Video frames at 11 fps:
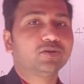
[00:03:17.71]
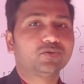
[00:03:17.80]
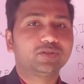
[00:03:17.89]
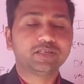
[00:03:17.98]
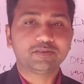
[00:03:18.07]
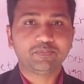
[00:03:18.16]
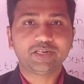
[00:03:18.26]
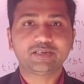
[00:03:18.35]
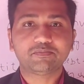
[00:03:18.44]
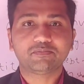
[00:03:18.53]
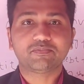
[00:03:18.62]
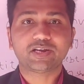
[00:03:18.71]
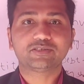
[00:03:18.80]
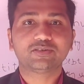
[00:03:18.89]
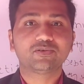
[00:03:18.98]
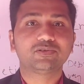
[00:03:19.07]
So this mid-term
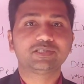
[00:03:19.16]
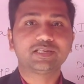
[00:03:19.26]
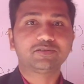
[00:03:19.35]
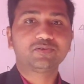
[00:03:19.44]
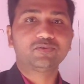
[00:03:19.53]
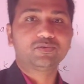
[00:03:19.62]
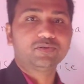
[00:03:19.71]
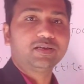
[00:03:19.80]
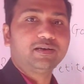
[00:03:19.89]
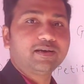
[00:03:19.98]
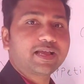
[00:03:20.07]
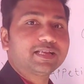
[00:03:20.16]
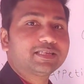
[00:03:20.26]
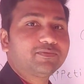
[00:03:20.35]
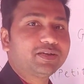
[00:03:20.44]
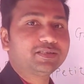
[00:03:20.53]
financial goals is also can
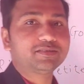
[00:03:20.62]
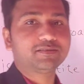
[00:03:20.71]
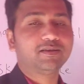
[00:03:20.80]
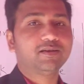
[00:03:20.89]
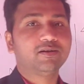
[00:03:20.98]
suffice.